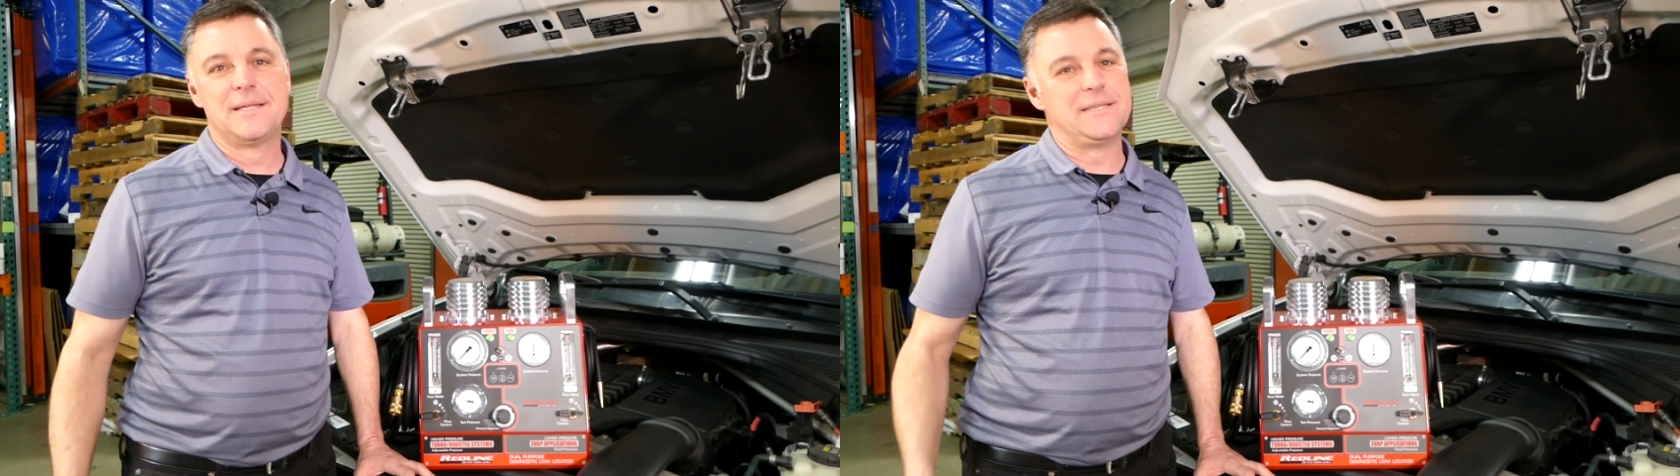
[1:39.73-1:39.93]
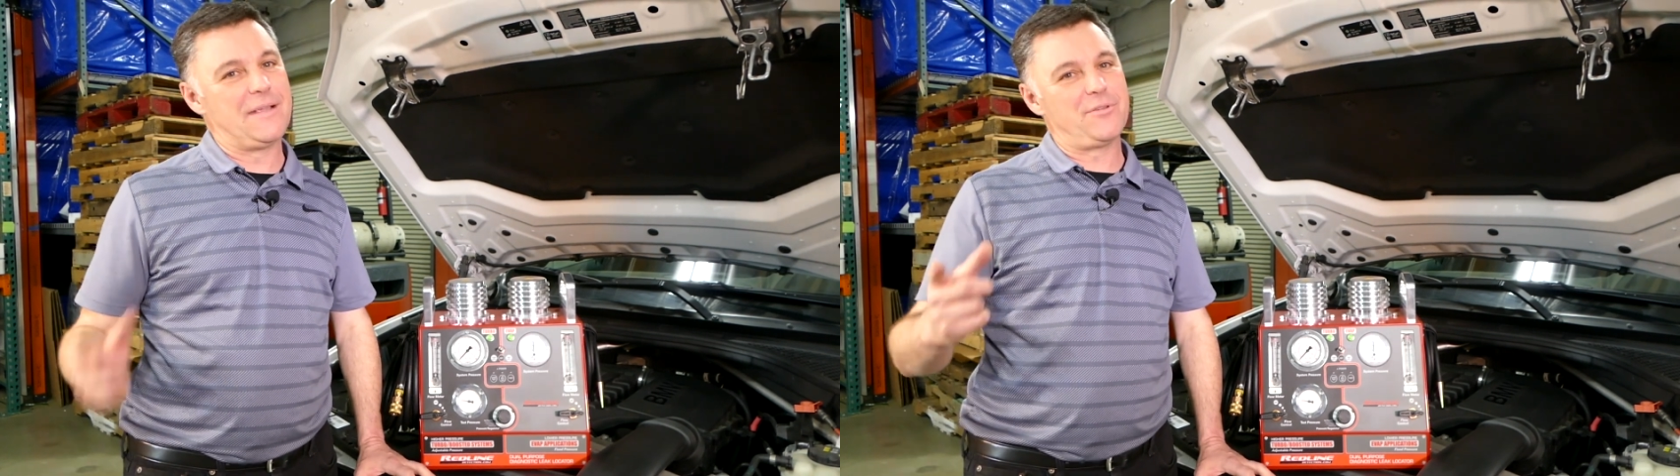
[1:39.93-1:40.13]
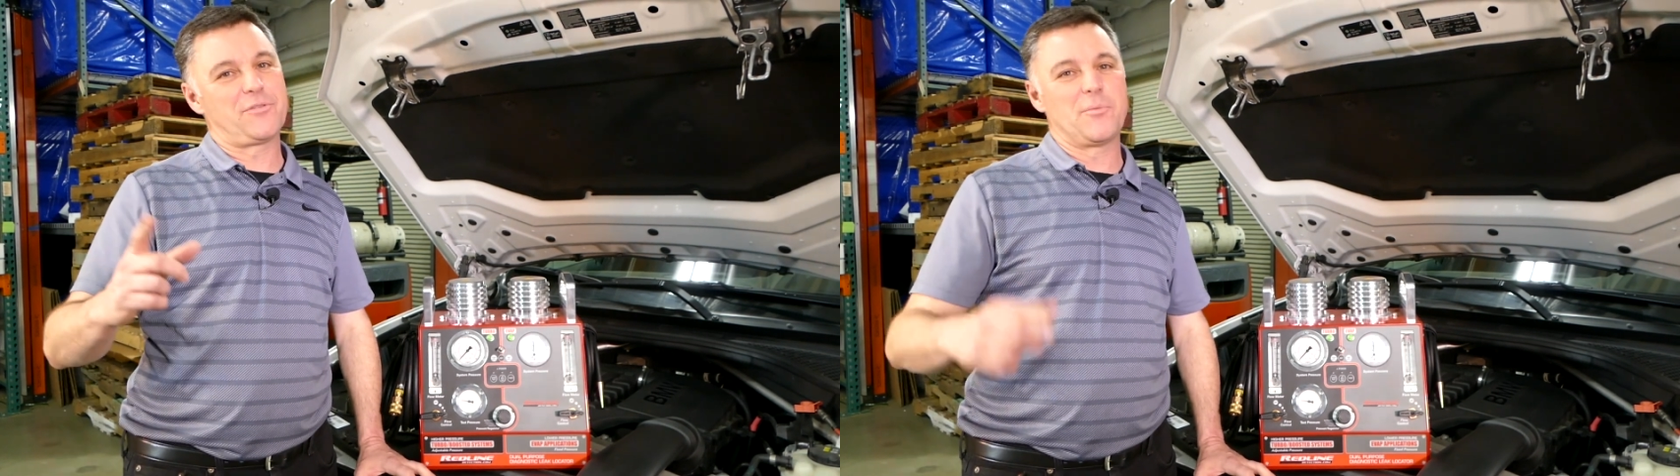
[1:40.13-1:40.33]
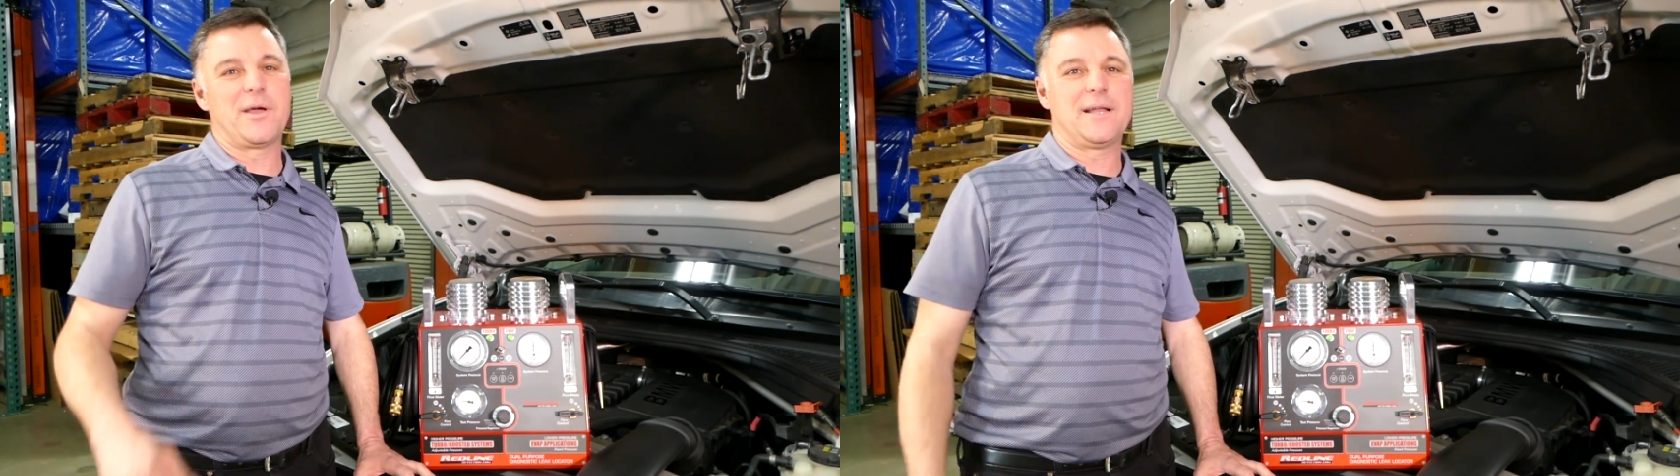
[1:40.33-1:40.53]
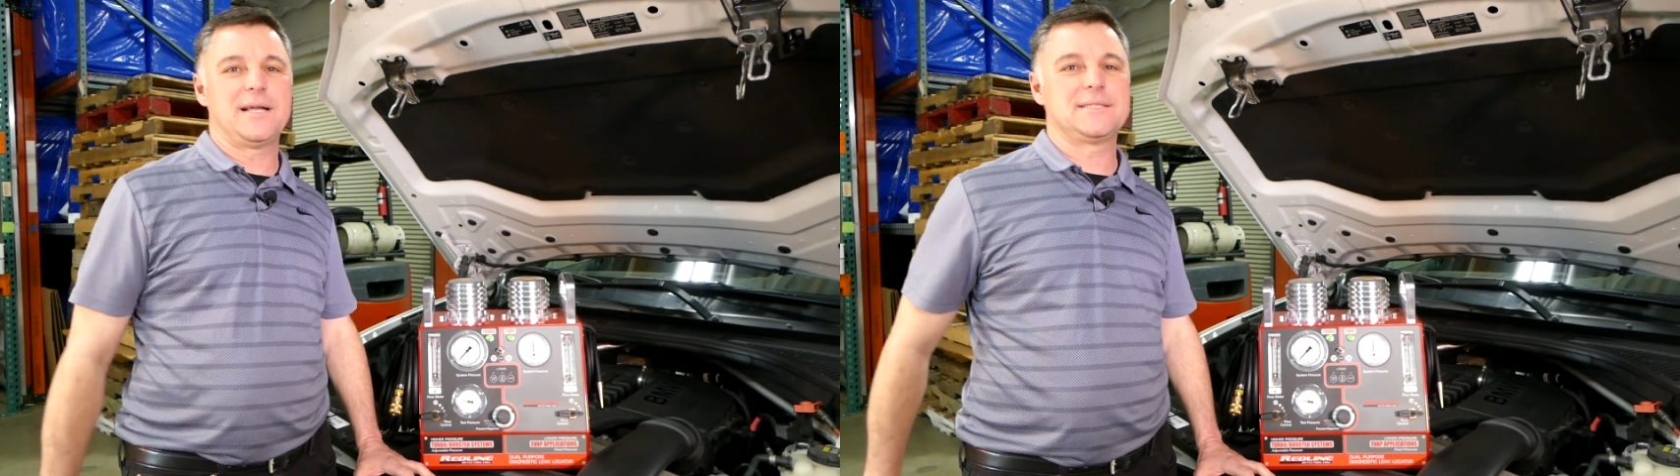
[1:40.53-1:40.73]
David from
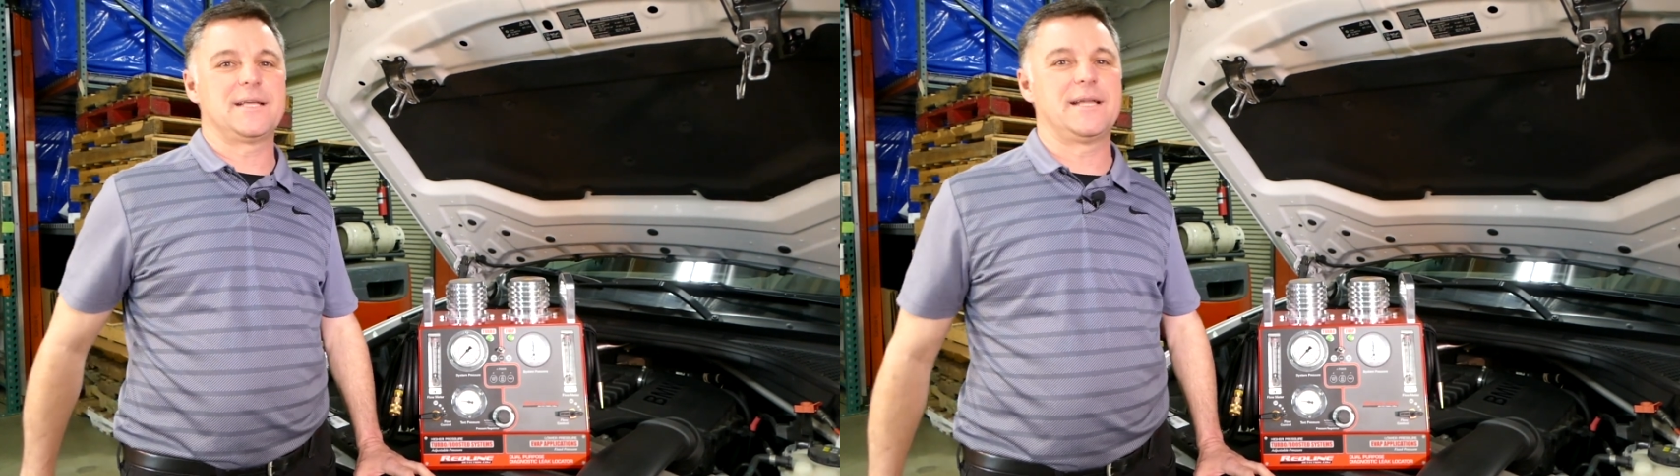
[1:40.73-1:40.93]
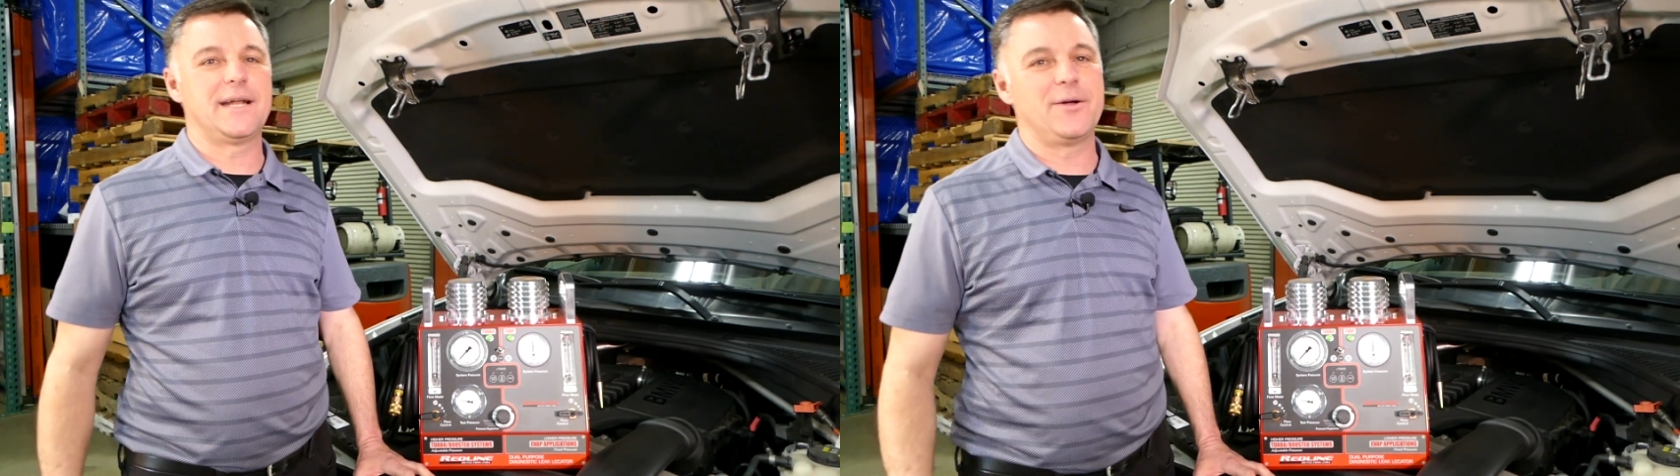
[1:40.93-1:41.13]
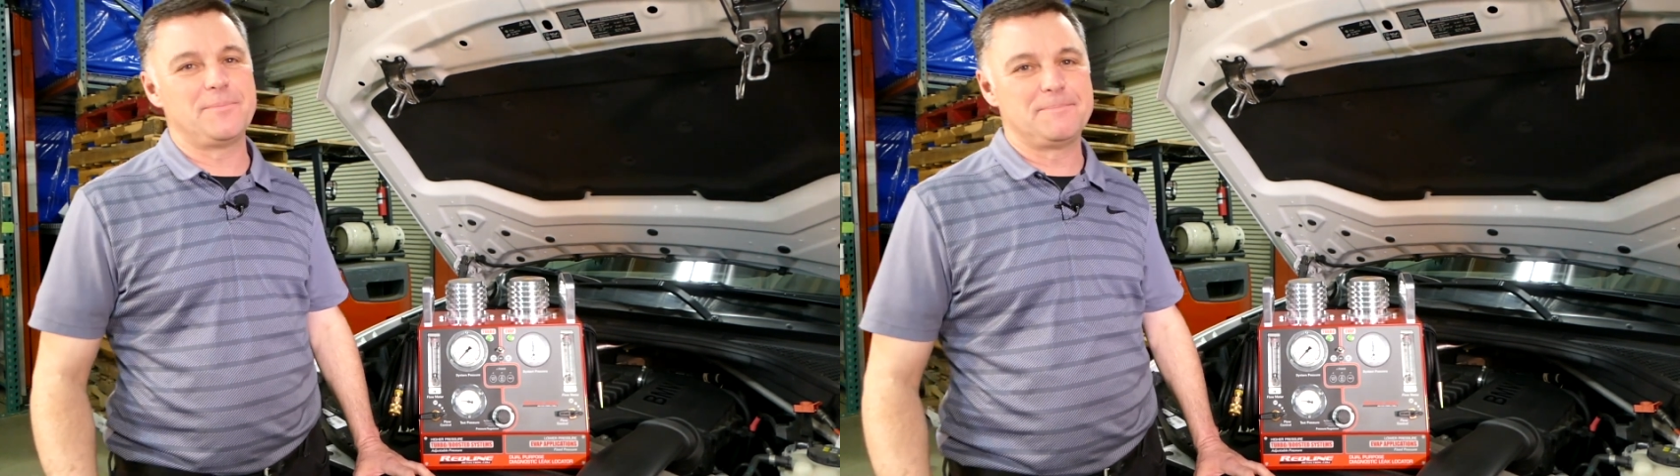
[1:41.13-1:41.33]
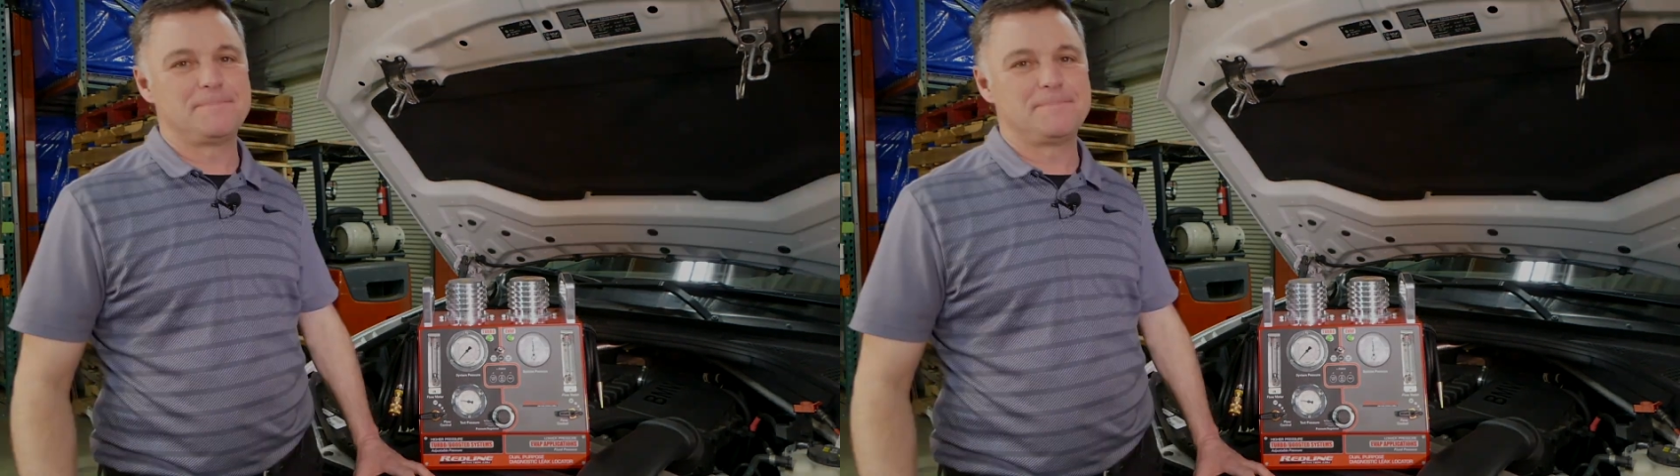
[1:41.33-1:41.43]
Redline signing out.